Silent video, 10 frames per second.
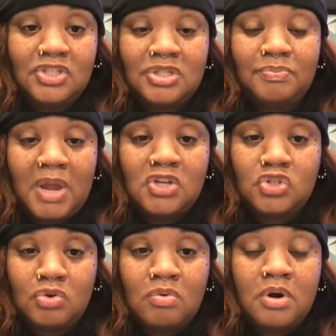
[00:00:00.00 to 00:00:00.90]
Just make
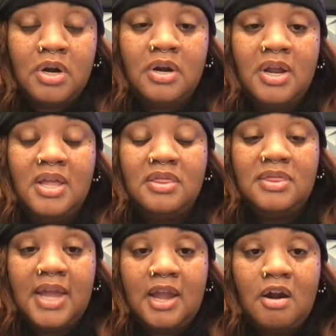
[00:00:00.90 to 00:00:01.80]
sure
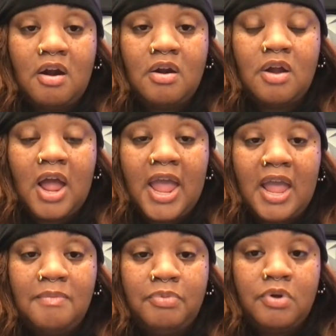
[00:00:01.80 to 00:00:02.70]
they are
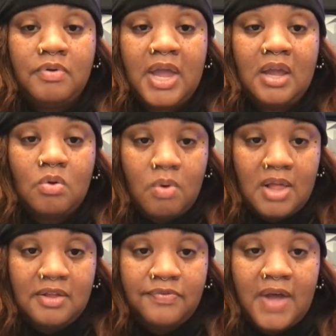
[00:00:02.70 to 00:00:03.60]
able and
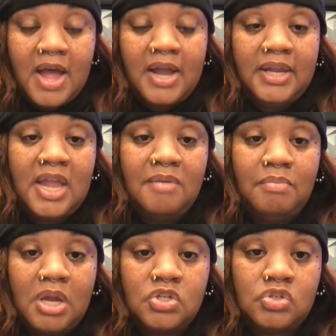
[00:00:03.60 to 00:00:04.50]
qualified, and
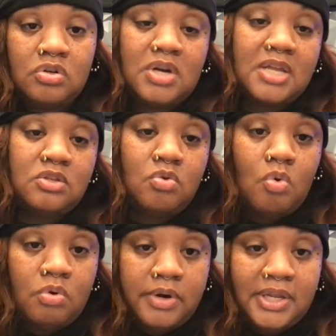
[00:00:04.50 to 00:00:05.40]
make sure they do
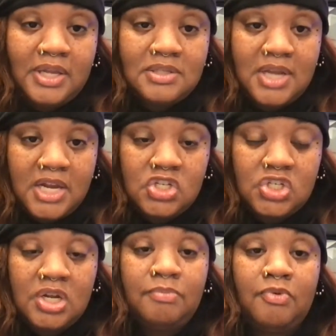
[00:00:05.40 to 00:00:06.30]

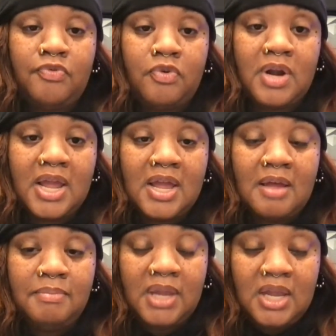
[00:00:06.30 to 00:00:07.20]
orientation before they
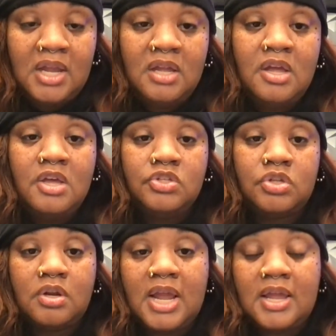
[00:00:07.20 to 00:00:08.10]
come in
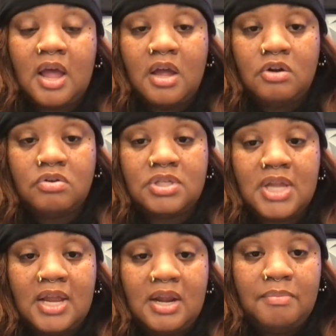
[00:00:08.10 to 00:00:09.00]
so they can
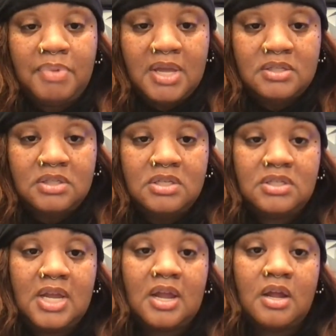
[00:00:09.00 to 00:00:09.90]
understand the business,
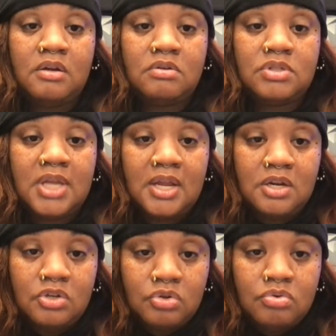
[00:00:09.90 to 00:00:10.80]
they can understand
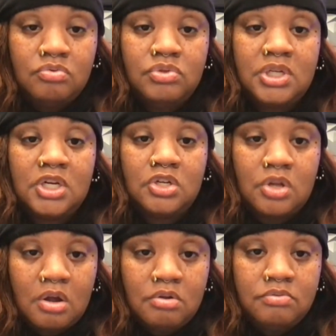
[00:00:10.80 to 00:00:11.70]
the do's and the
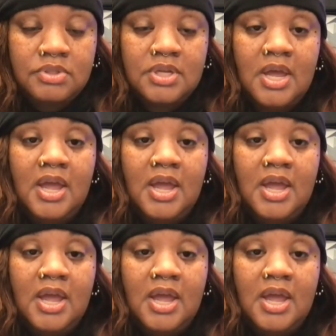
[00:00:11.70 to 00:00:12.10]
don'ts.